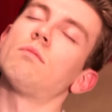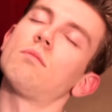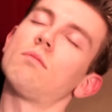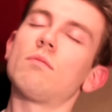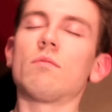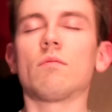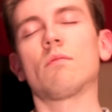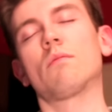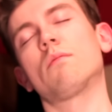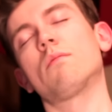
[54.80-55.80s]

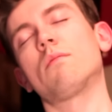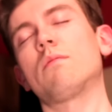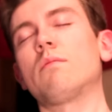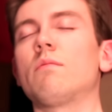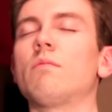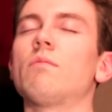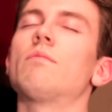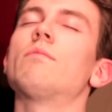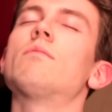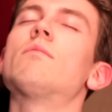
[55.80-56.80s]

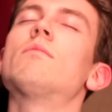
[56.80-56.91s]
No one is speaking in this clip.